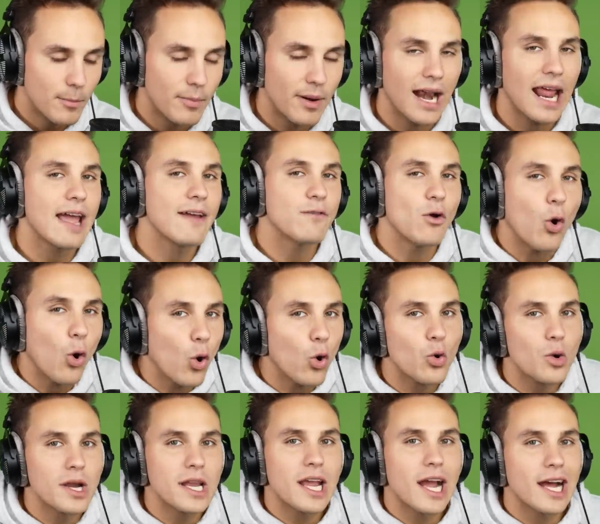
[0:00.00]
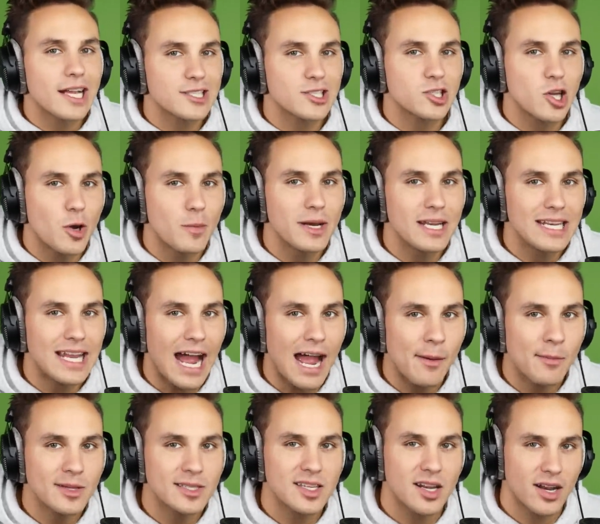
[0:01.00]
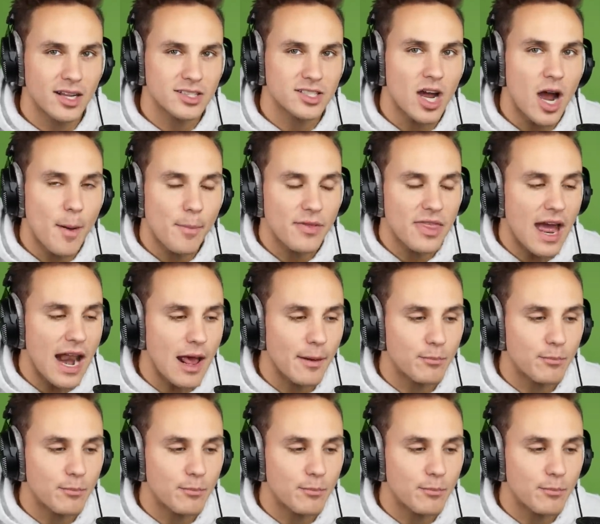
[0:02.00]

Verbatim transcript: But I've already got so many diamonds, and on top of that,